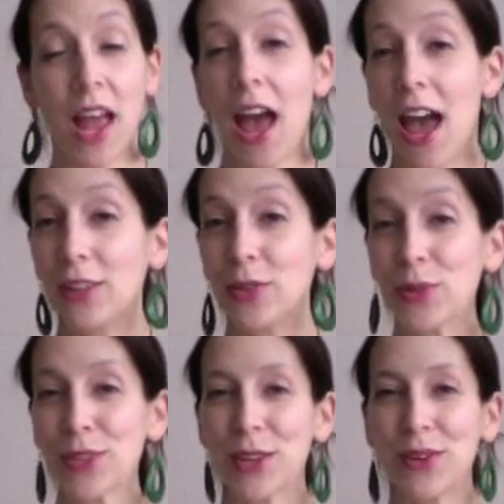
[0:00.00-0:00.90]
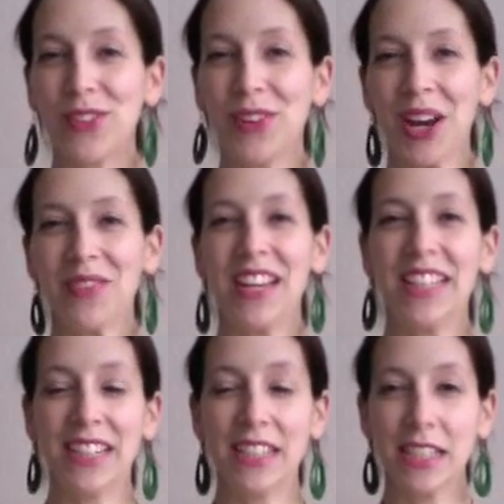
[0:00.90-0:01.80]
And also, if you have
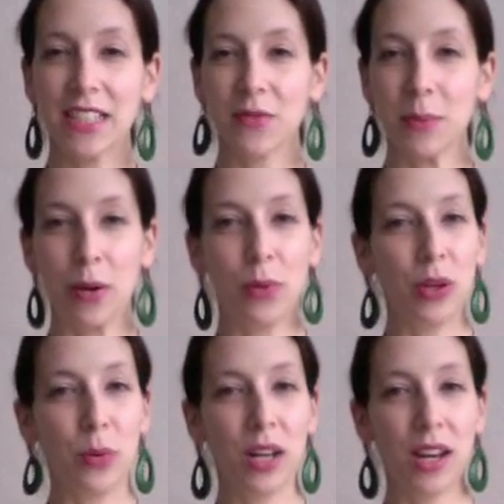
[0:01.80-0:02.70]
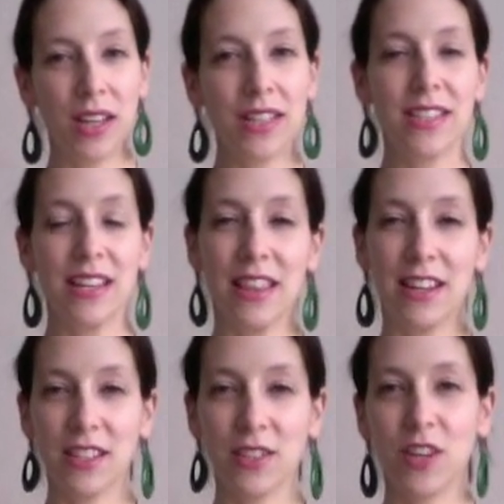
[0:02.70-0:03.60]
any ideas about what you would like to see in the
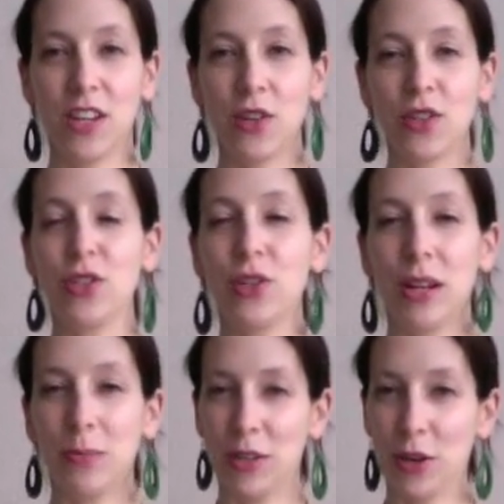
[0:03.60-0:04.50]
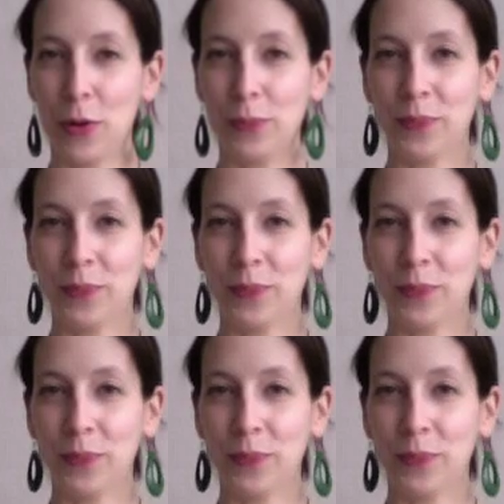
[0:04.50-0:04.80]
next videos, do let me know.